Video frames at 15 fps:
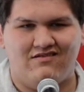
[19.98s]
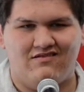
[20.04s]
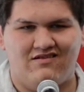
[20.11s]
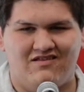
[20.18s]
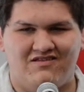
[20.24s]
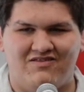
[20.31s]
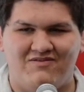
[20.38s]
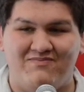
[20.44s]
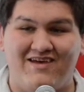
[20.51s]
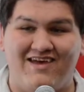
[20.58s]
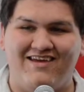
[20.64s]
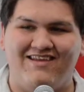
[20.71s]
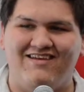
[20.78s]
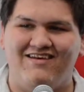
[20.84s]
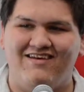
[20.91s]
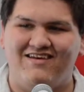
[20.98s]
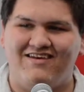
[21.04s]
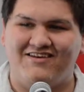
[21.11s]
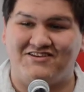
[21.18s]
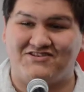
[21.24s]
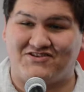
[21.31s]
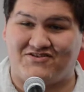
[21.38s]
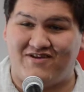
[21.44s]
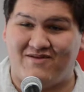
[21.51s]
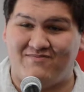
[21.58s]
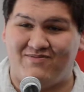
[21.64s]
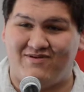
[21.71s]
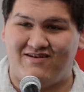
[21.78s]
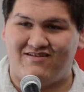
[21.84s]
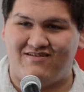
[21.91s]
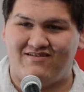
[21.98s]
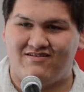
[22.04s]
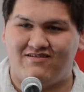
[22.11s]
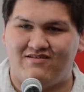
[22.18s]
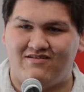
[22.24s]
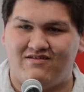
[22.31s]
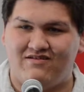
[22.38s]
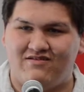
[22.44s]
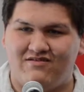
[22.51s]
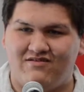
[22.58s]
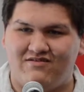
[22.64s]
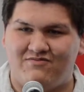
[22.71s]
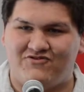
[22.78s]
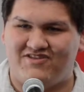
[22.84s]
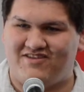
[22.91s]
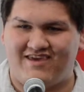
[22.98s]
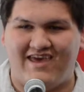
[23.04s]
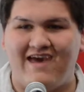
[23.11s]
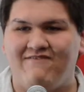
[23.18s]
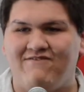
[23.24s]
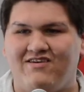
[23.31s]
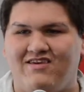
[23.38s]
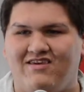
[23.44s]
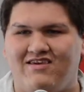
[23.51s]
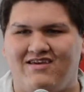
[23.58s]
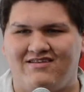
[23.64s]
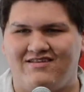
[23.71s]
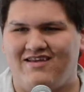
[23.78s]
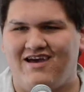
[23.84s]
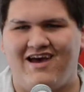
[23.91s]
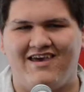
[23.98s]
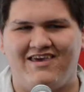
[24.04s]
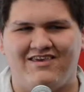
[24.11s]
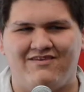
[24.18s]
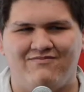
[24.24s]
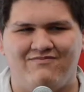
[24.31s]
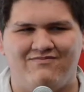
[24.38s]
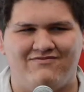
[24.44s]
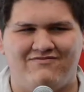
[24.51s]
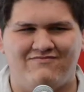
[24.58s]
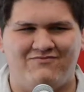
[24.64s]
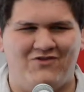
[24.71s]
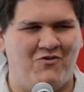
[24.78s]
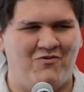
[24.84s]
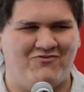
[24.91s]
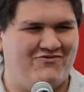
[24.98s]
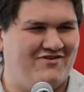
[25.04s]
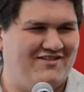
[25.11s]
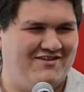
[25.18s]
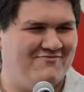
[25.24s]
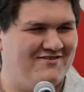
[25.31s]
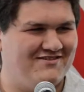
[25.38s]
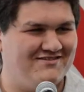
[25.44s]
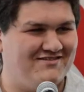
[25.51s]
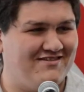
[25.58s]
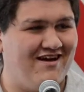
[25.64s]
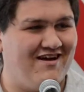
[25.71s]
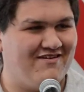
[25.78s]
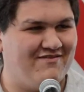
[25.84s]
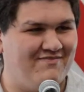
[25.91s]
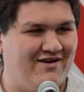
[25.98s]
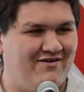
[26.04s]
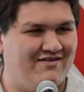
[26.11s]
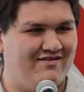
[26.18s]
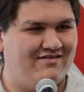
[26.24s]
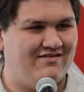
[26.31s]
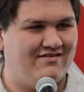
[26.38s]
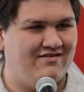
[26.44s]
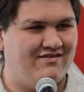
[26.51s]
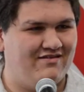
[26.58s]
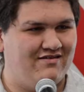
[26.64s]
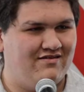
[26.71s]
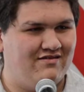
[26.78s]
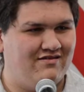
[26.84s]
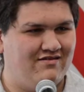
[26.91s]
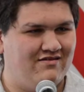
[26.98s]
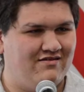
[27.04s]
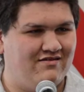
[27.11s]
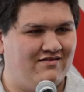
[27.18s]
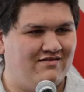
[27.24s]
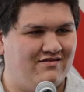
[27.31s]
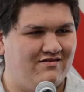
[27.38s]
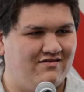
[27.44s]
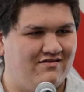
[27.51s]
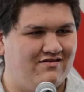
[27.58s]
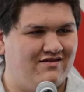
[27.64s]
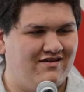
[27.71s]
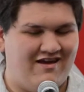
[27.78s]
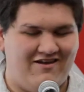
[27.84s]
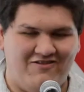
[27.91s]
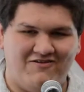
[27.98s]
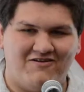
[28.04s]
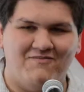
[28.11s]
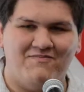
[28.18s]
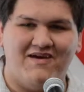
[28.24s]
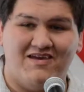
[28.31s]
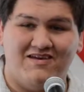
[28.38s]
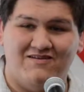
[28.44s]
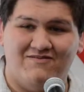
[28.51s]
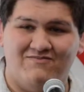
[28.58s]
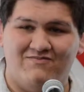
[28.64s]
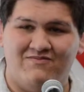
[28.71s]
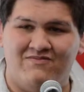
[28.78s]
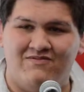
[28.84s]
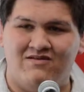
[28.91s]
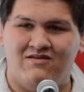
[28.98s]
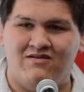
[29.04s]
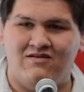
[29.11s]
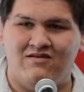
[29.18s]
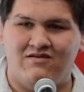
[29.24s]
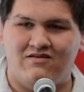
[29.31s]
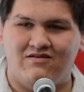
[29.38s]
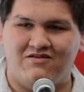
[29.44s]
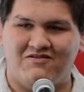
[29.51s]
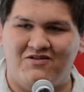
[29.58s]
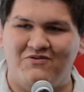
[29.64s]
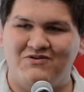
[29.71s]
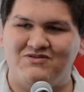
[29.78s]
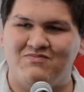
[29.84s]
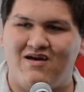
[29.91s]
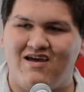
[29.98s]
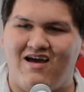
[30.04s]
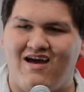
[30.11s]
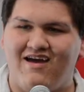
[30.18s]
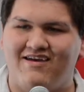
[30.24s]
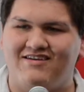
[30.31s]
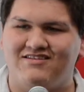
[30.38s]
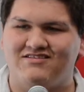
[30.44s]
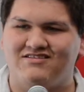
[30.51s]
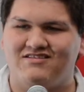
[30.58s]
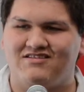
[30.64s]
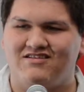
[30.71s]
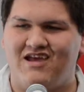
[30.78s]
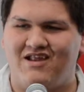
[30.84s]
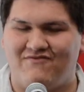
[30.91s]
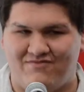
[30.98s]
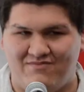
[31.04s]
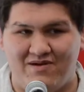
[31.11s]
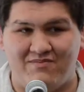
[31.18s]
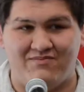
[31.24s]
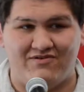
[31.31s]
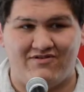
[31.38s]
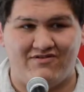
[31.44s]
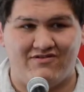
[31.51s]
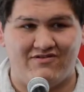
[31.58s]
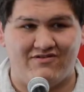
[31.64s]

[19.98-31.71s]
and in the bed is Grandpa, breathing heavy and dying, but no one really wants to talk about it. I look up at him, close my eyes, and remember.